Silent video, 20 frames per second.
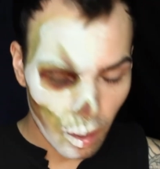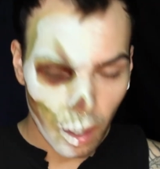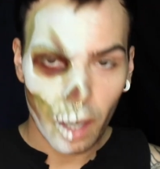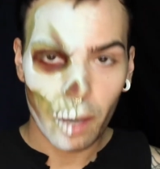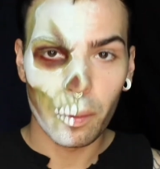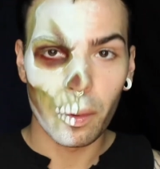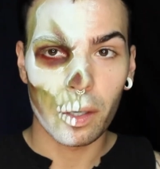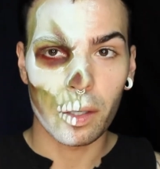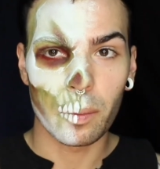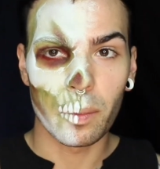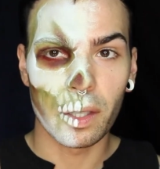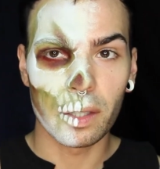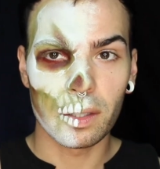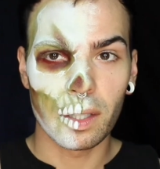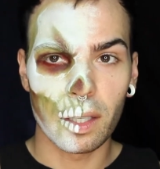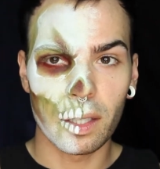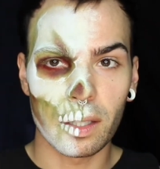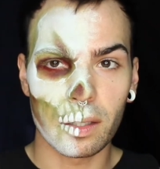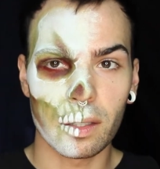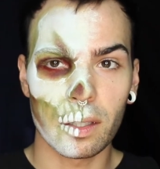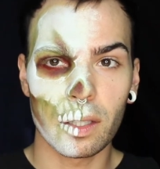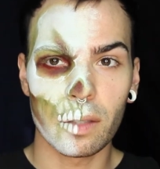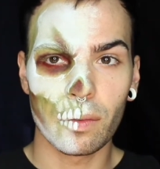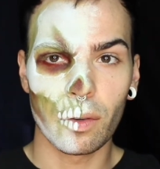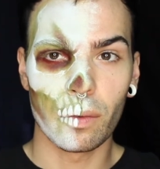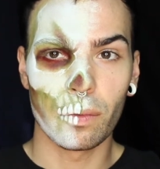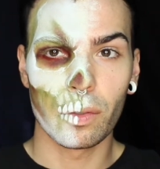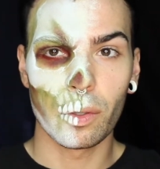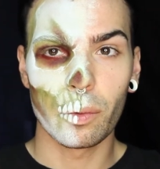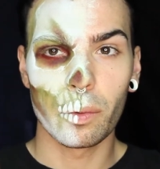I recommend getting the
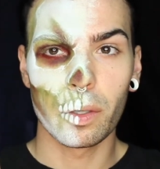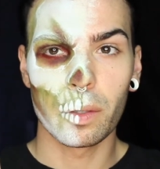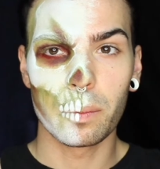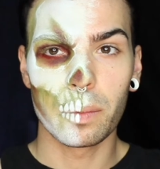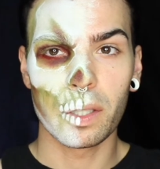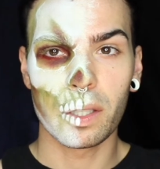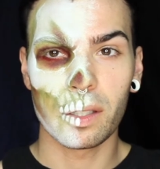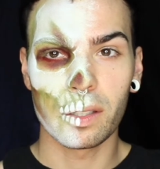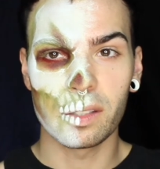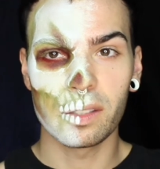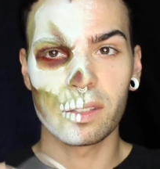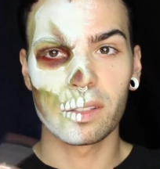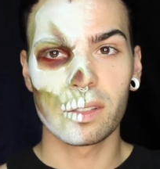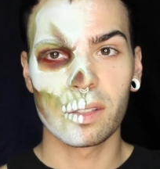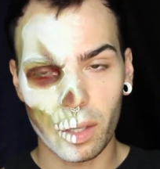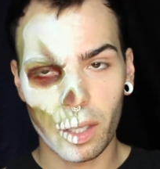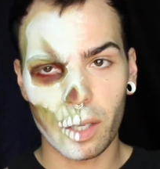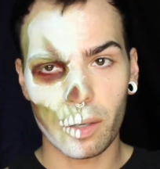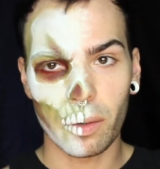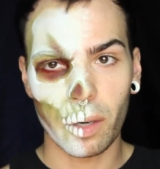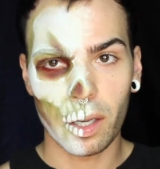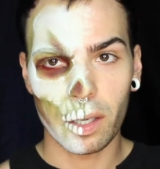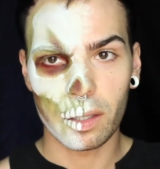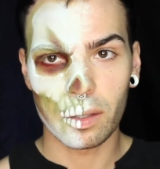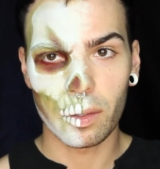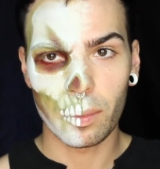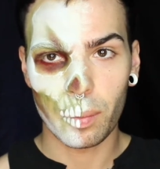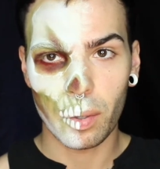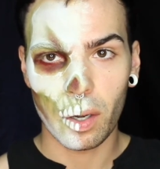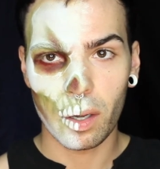Evo fluid because they
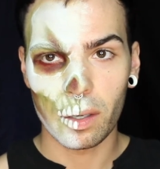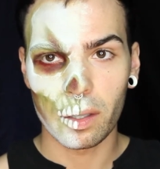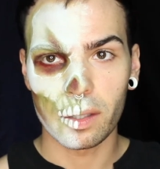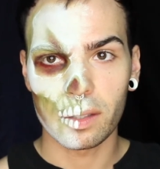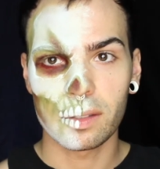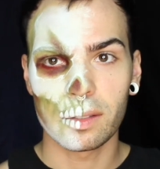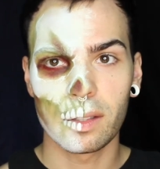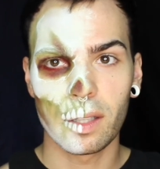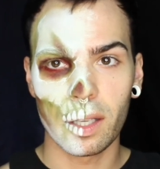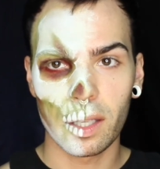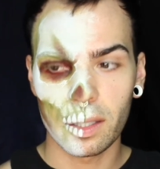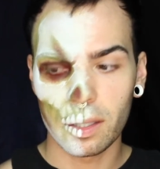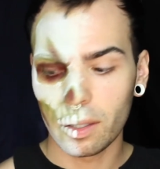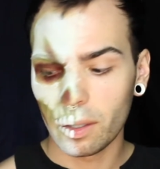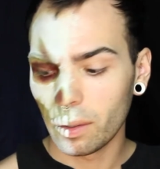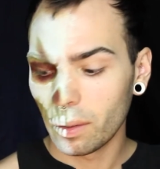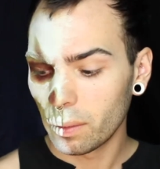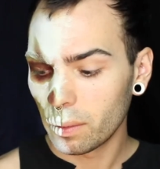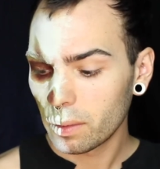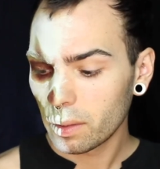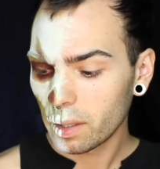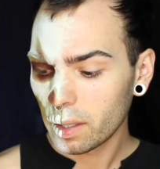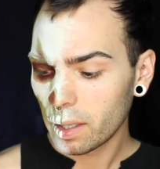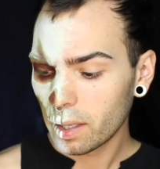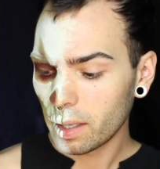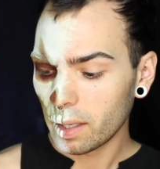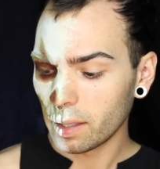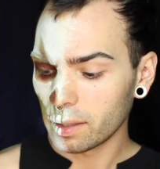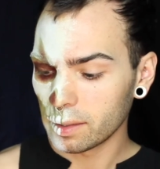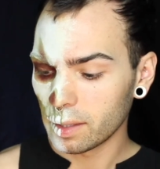created the product. They know
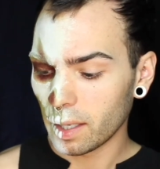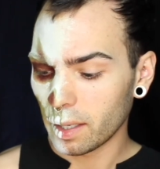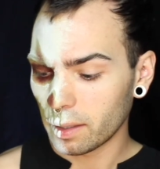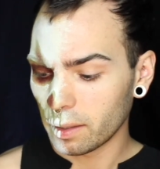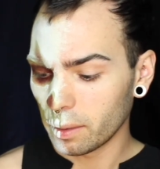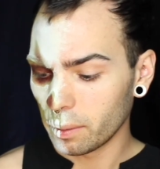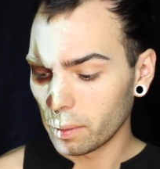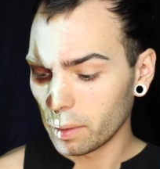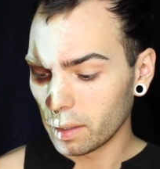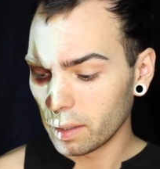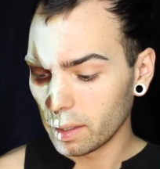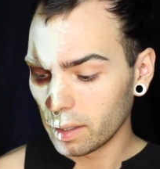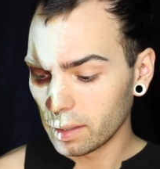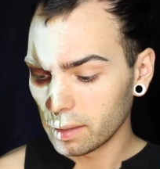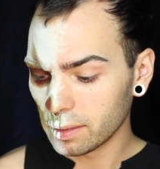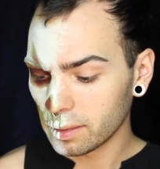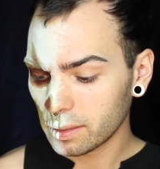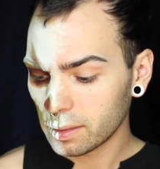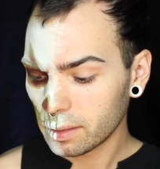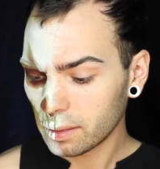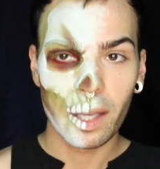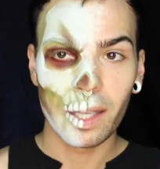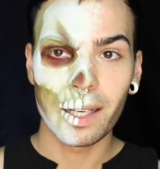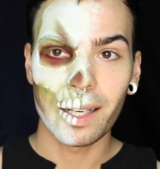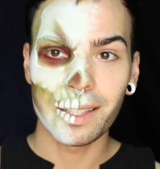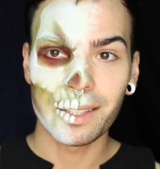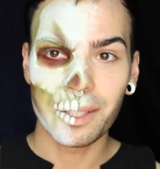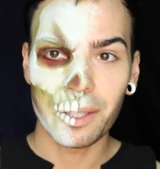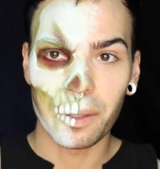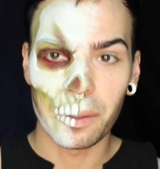exactly what it is, and
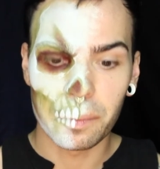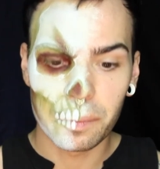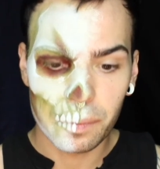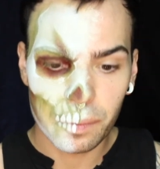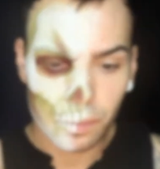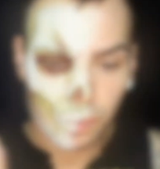I don't.